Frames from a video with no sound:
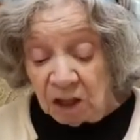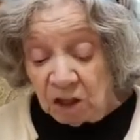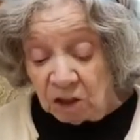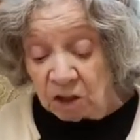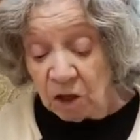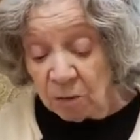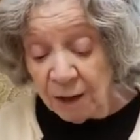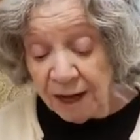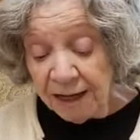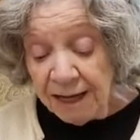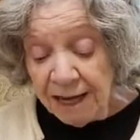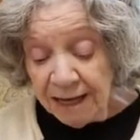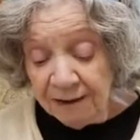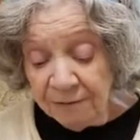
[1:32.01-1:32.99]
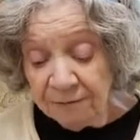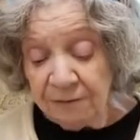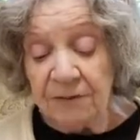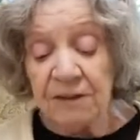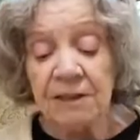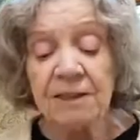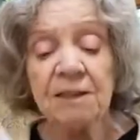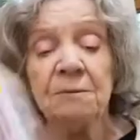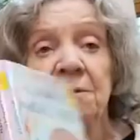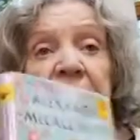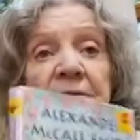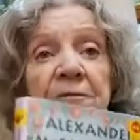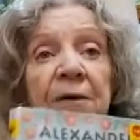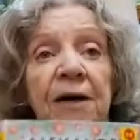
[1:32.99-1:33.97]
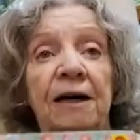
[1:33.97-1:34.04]
So I have this one
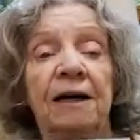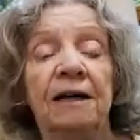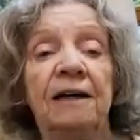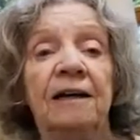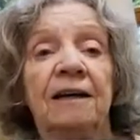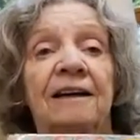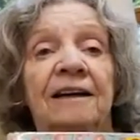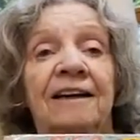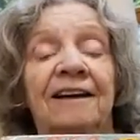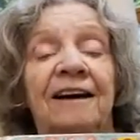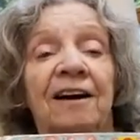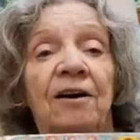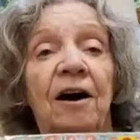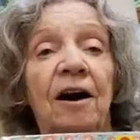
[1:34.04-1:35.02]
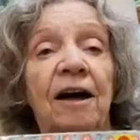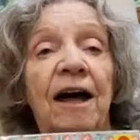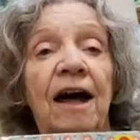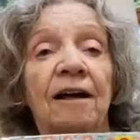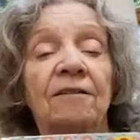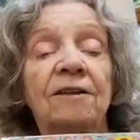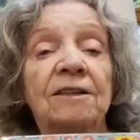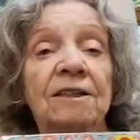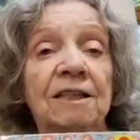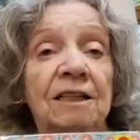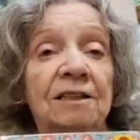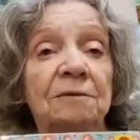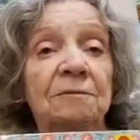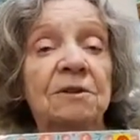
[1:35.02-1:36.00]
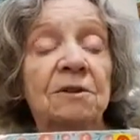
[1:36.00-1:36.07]
by
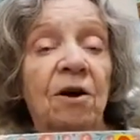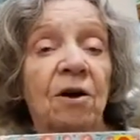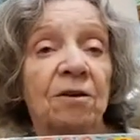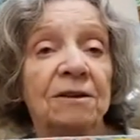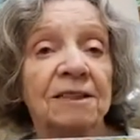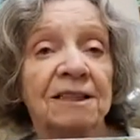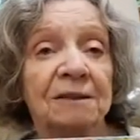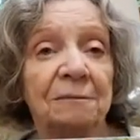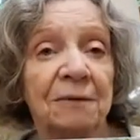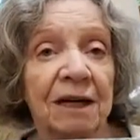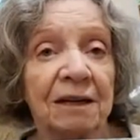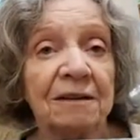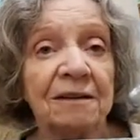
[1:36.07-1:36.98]
Alexander McCall Smith.